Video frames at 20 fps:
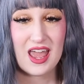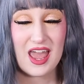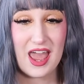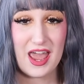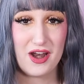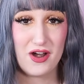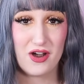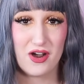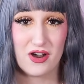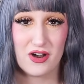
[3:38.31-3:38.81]

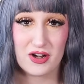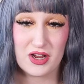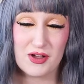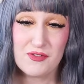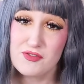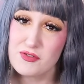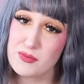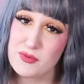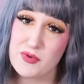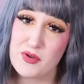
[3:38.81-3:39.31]
and are
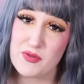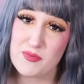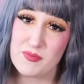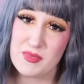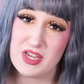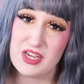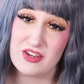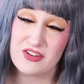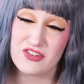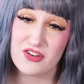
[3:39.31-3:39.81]
comfortable with
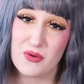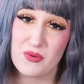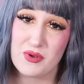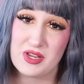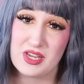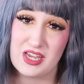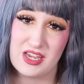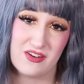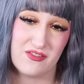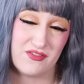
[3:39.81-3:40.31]
me
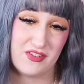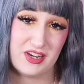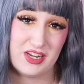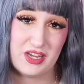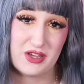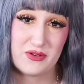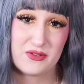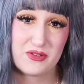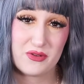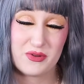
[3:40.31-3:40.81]
showing in
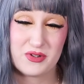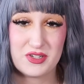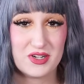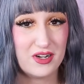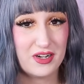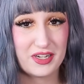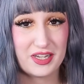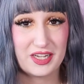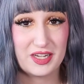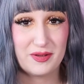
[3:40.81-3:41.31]
videos or
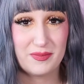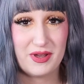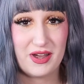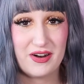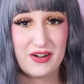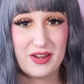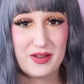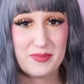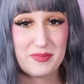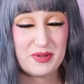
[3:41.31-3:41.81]
talking
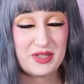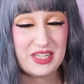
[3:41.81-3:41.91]
about it,